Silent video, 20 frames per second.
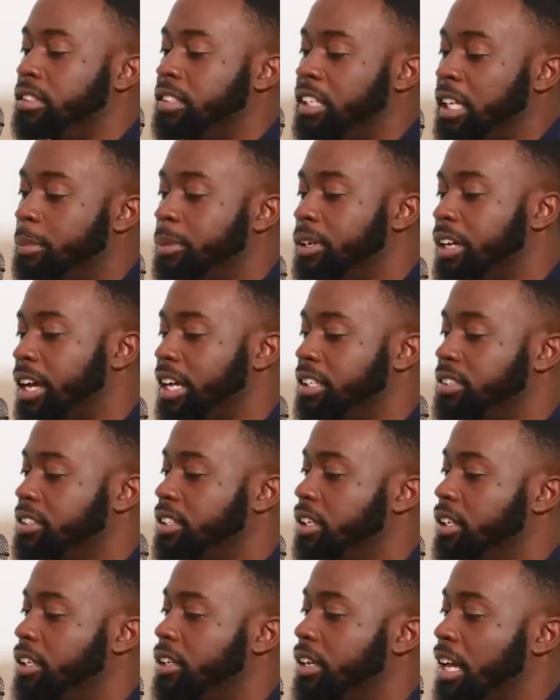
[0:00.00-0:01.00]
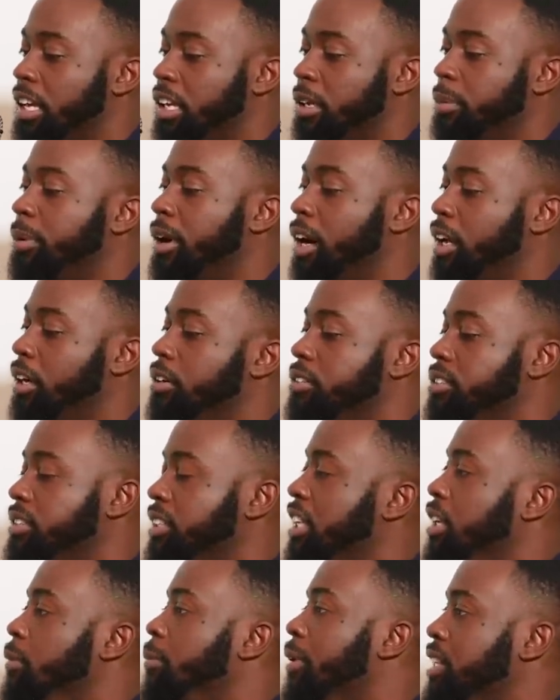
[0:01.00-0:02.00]
demonizing anybody or
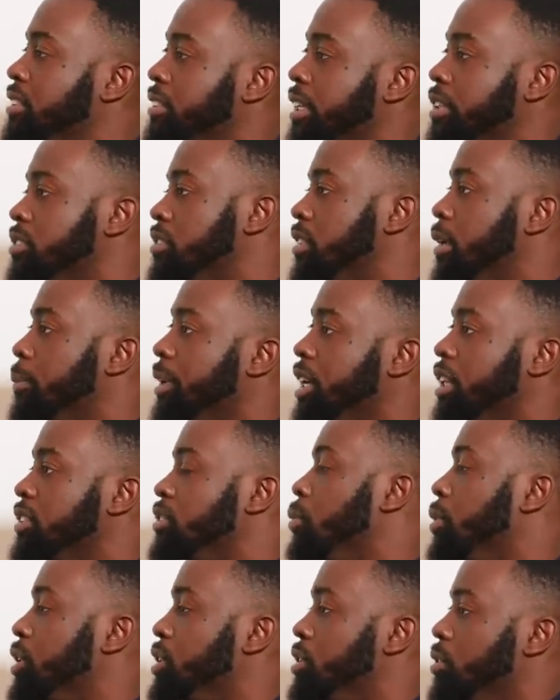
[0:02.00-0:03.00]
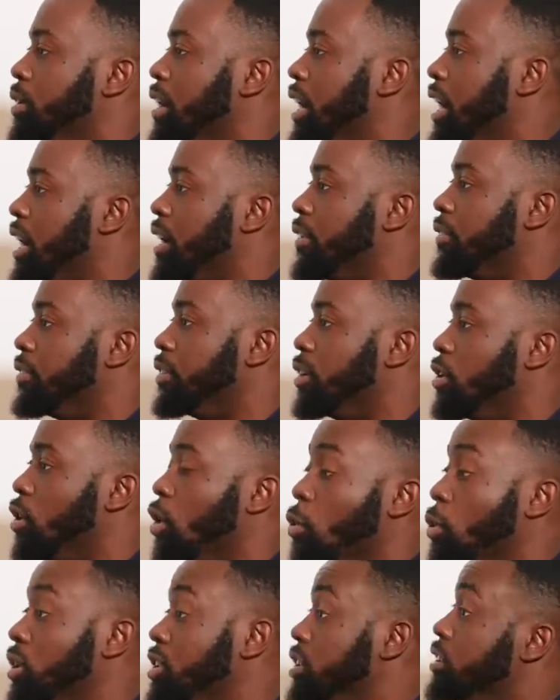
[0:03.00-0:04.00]
saying anybody's less than because of what you have
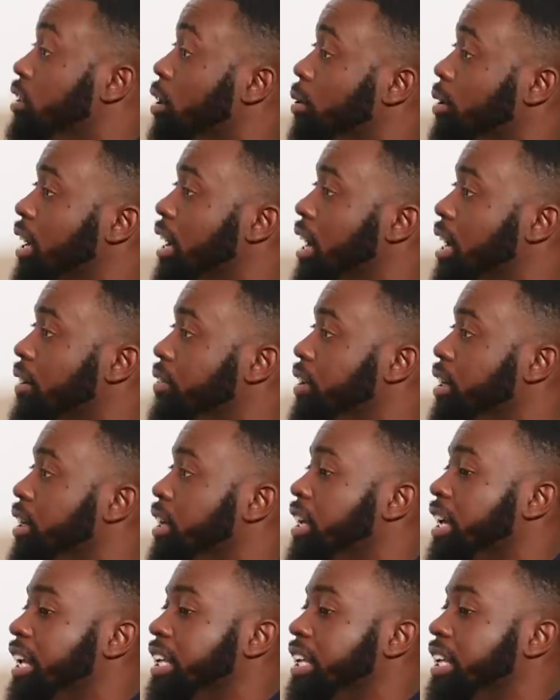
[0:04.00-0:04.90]
or what you don't have. Right.